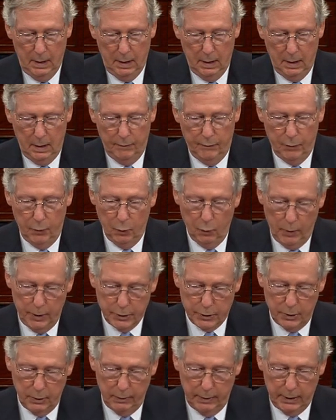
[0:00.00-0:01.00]
If you
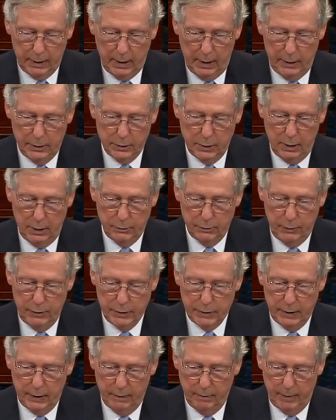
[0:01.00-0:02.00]
wish to engage countries
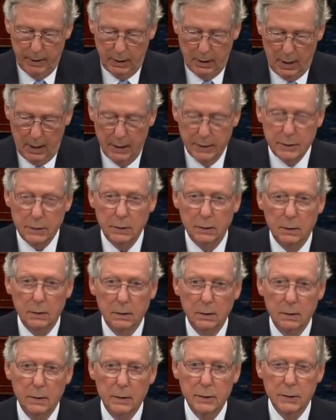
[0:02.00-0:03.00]
that have been
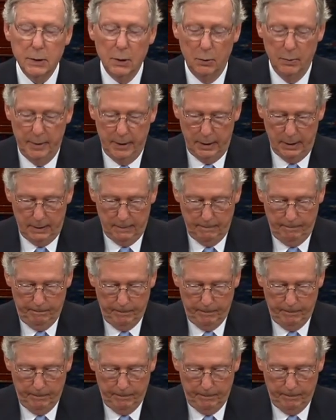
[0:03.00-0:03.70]
hostile, so be it.